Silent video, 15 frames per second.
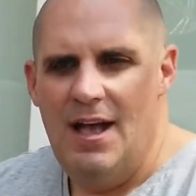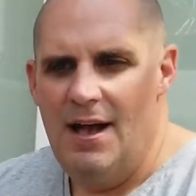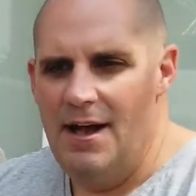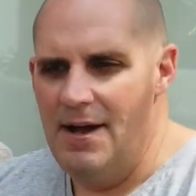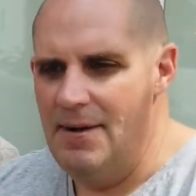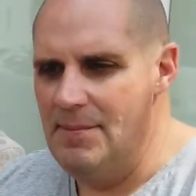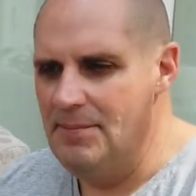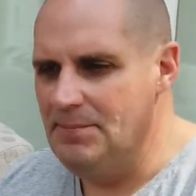
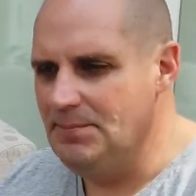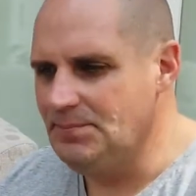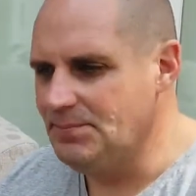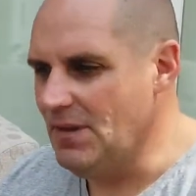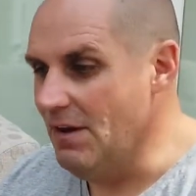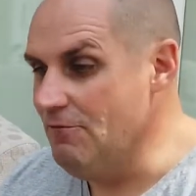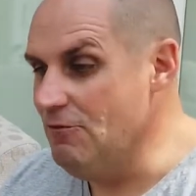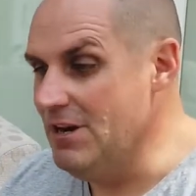
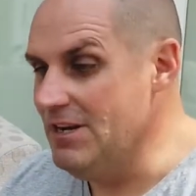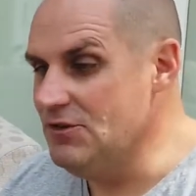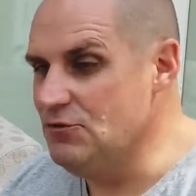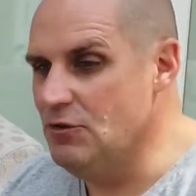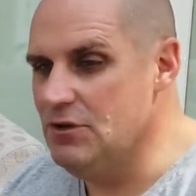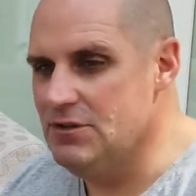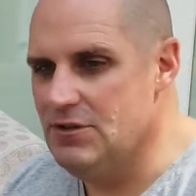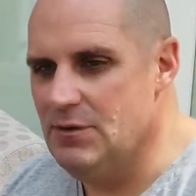I've really
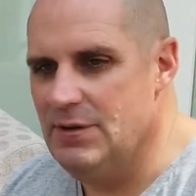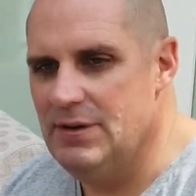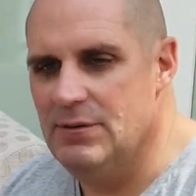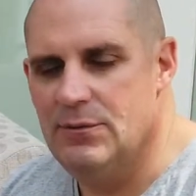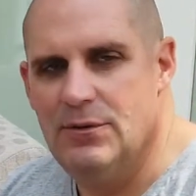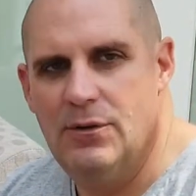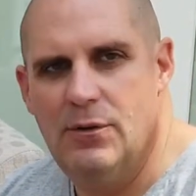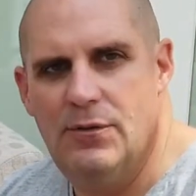enjoyed doing
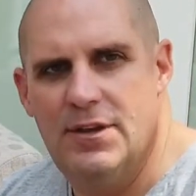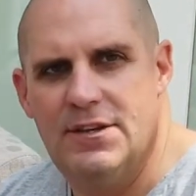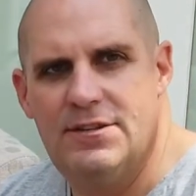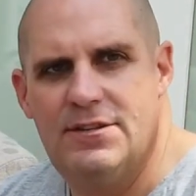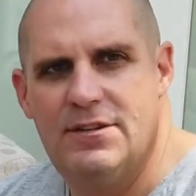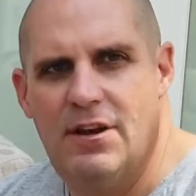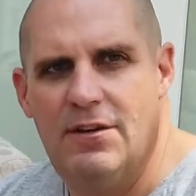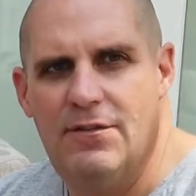all
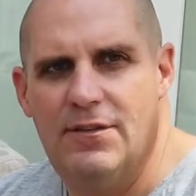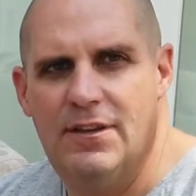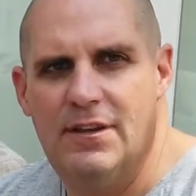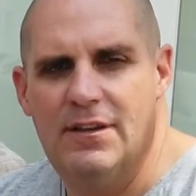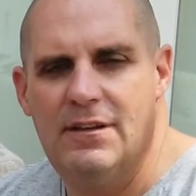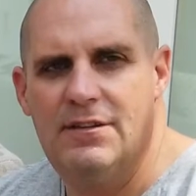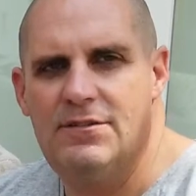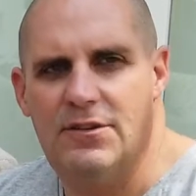this over
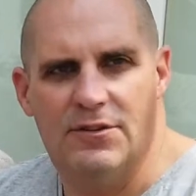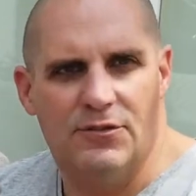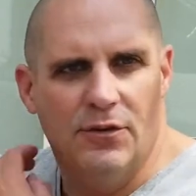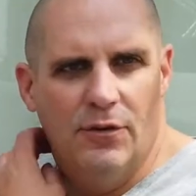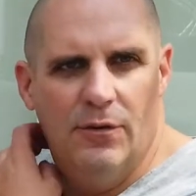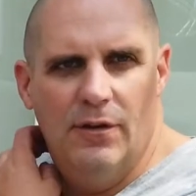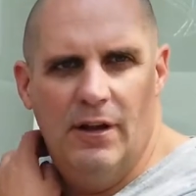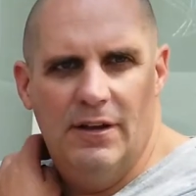the
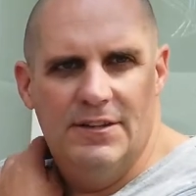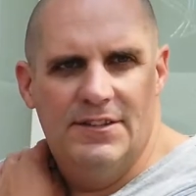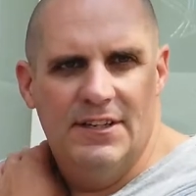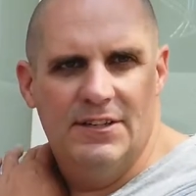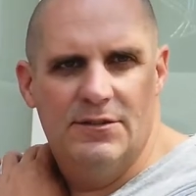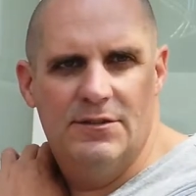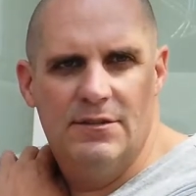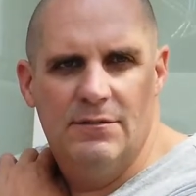sort of last
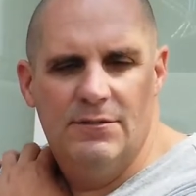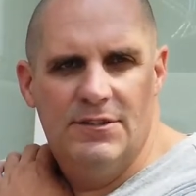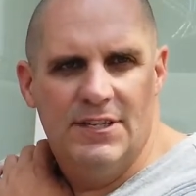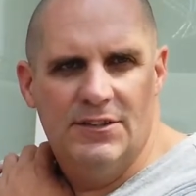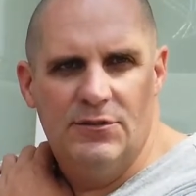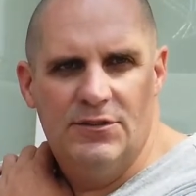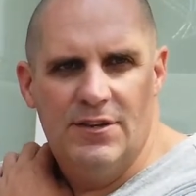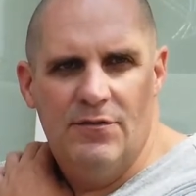six
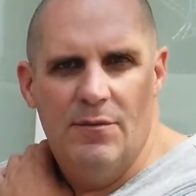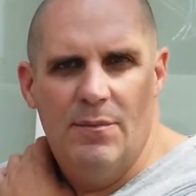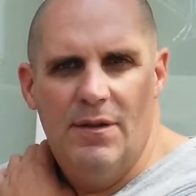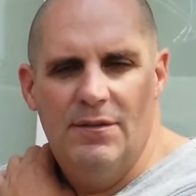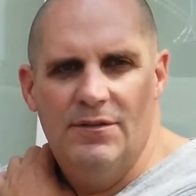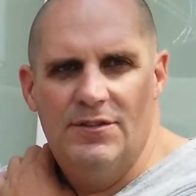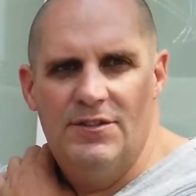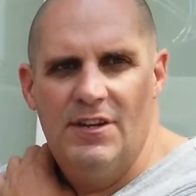or 7
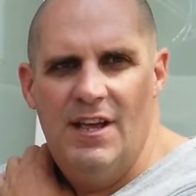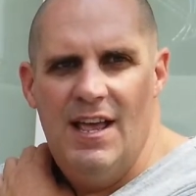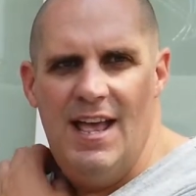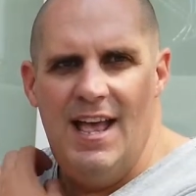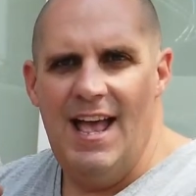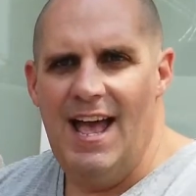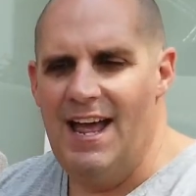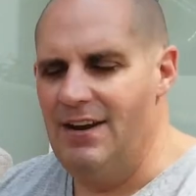months,
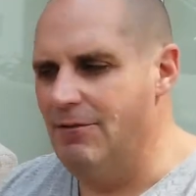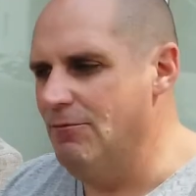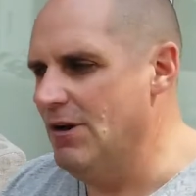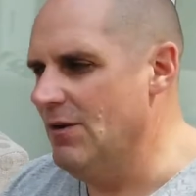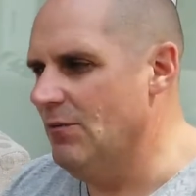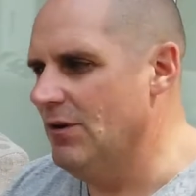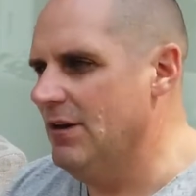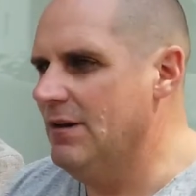and I
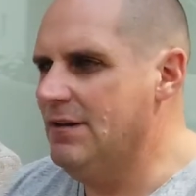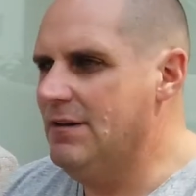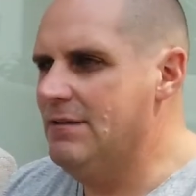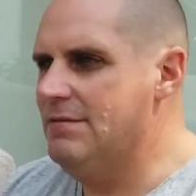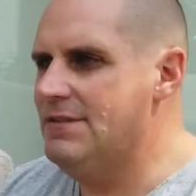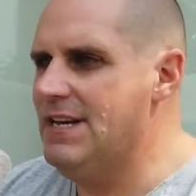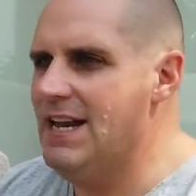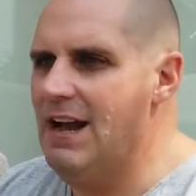really want to
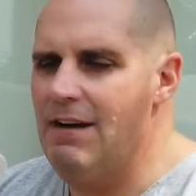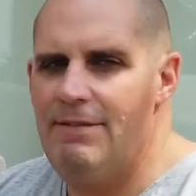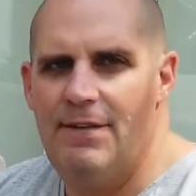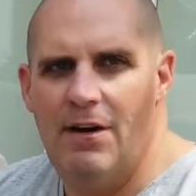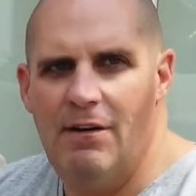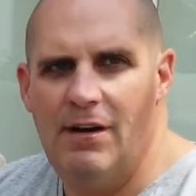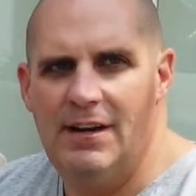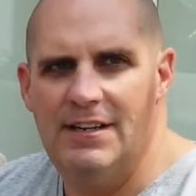see how
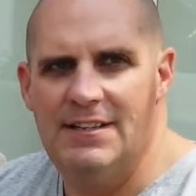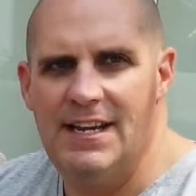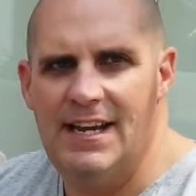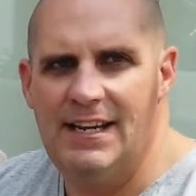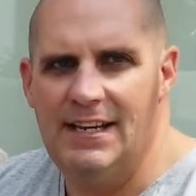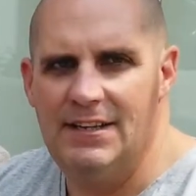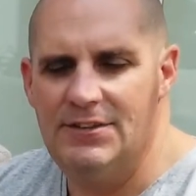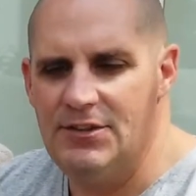far I can
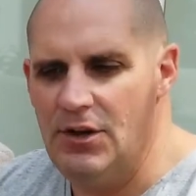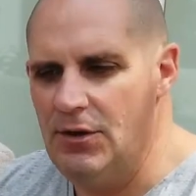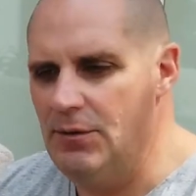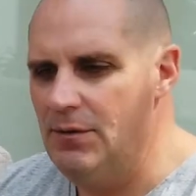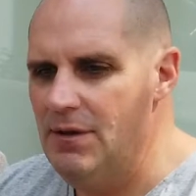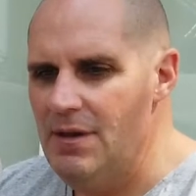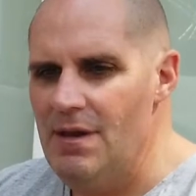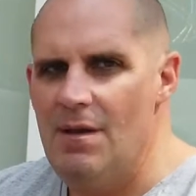take it. So
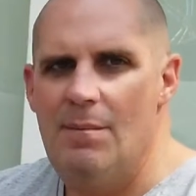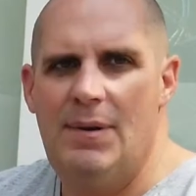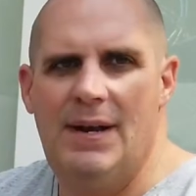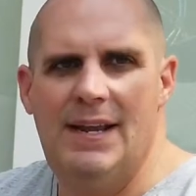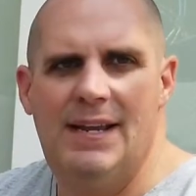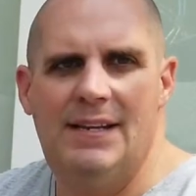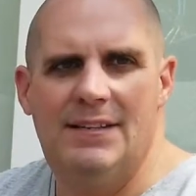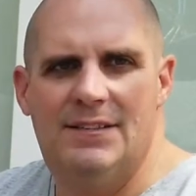
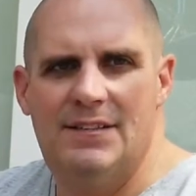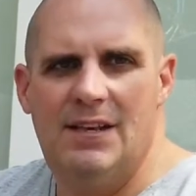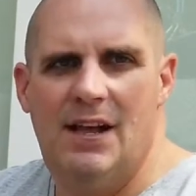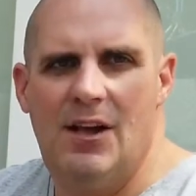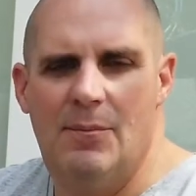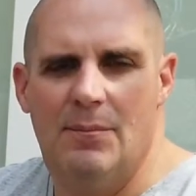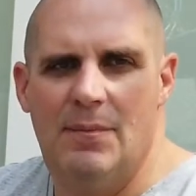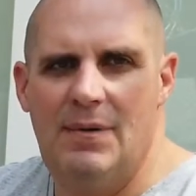please
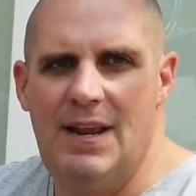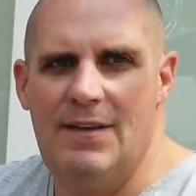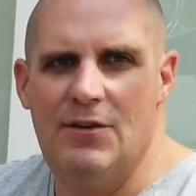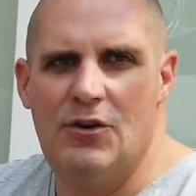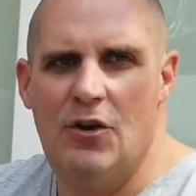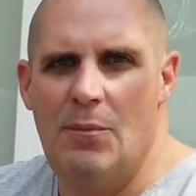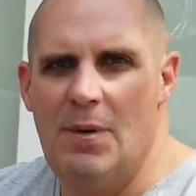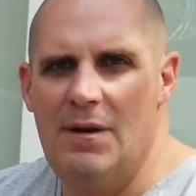leave a
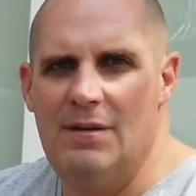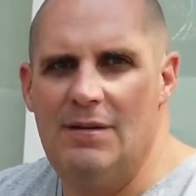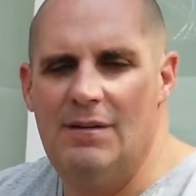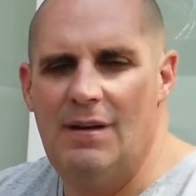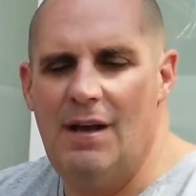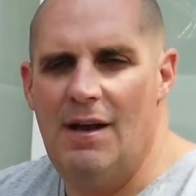comment